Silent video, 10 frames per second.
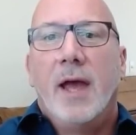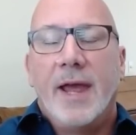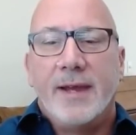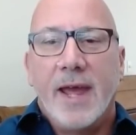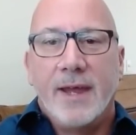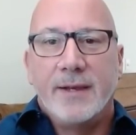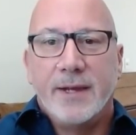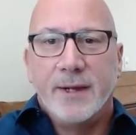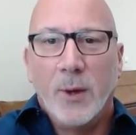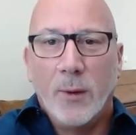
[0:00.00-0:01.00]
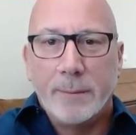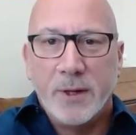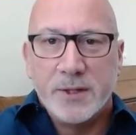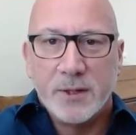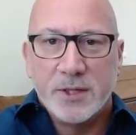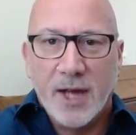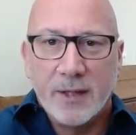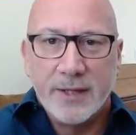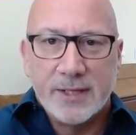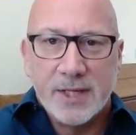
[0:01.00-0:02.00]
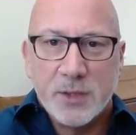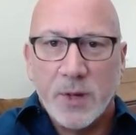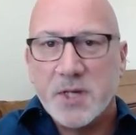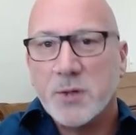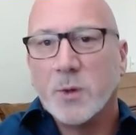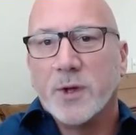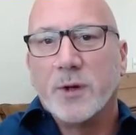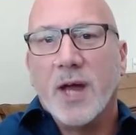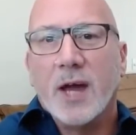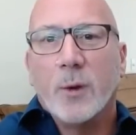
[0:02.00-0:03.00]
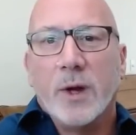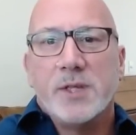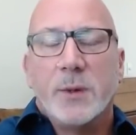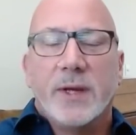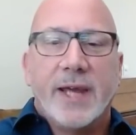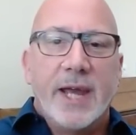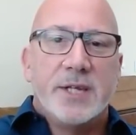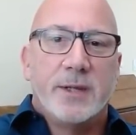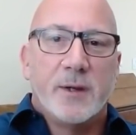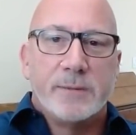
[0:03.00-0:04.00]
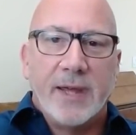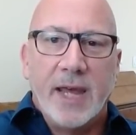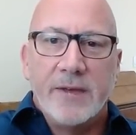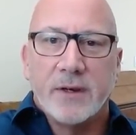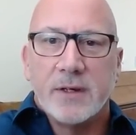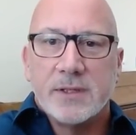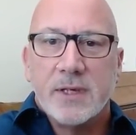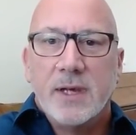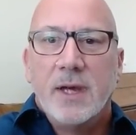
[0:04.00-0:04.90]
And you don't want to put your child in a situation where they're not going to engage in those behaviors.